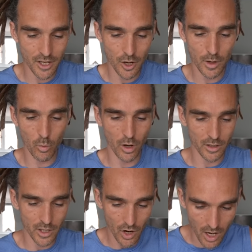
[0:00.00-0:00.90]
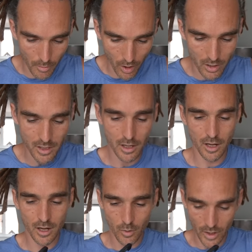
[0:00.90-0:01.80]
2-in-1 tripod,
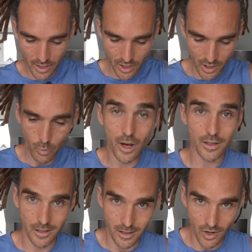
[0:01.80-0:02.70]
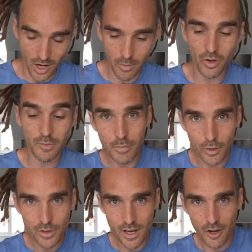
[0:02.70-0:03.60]
which works as a tripod, but
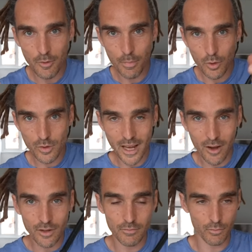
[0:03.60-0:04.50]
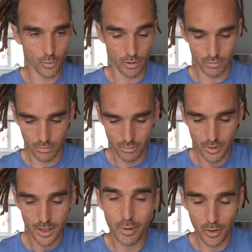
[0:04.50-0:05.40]
also pulls out,
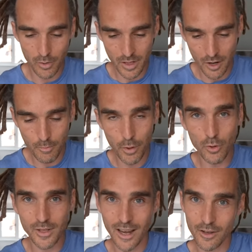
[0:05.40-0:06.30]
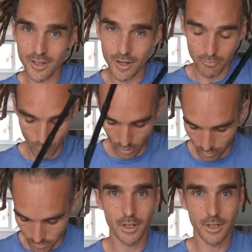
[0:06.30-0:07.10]
but also pulls out to a